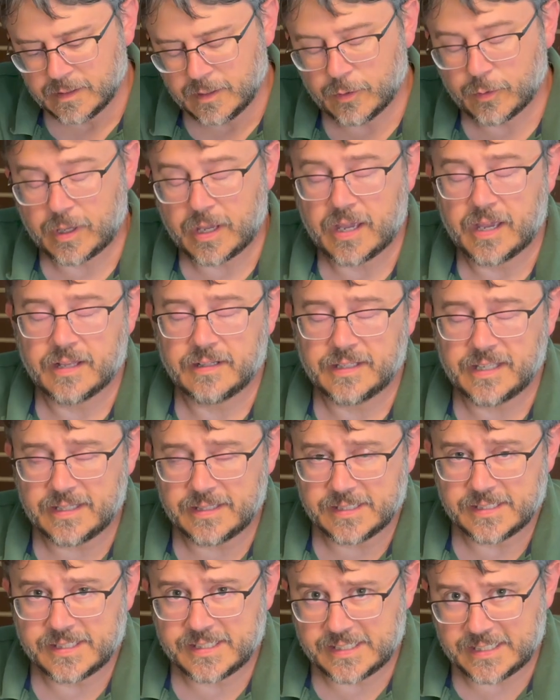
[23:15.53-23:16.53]
Okay, I
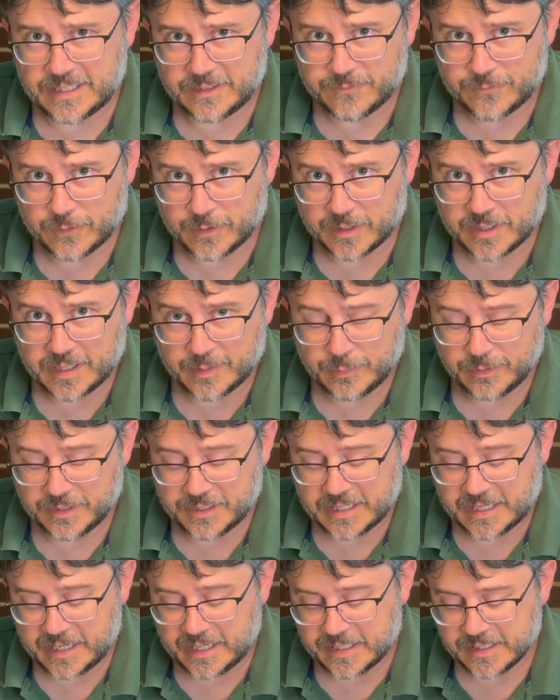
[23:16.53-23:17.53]
let this sit for a couple of
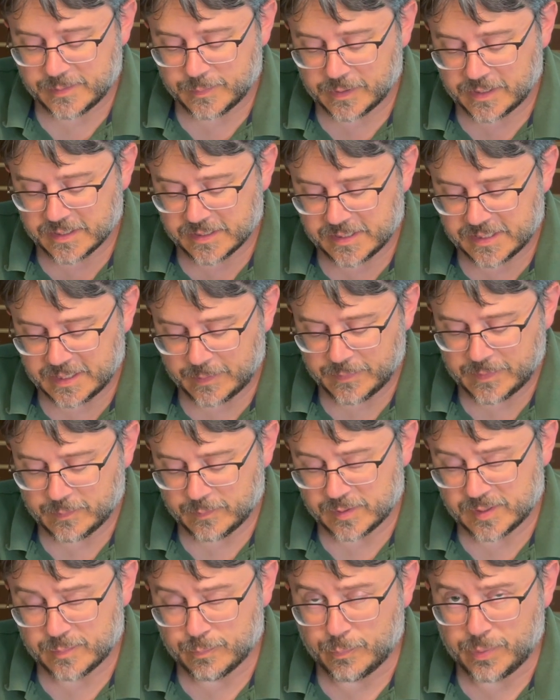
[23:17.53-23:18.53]
days because
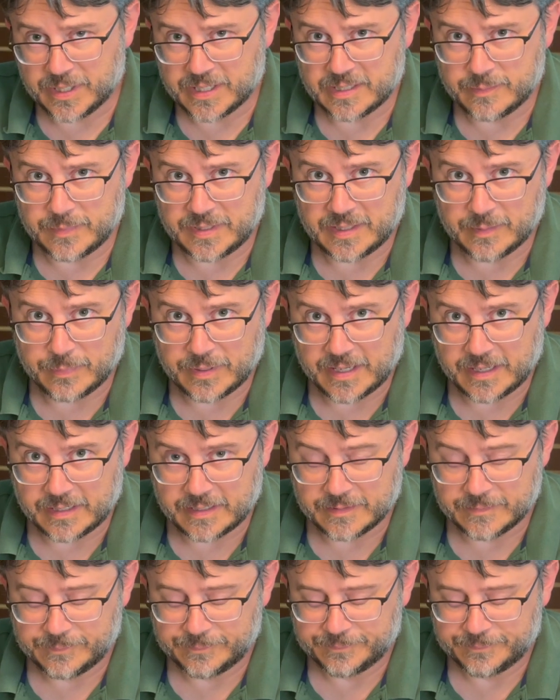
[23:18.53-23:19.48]
something was bugging me about it.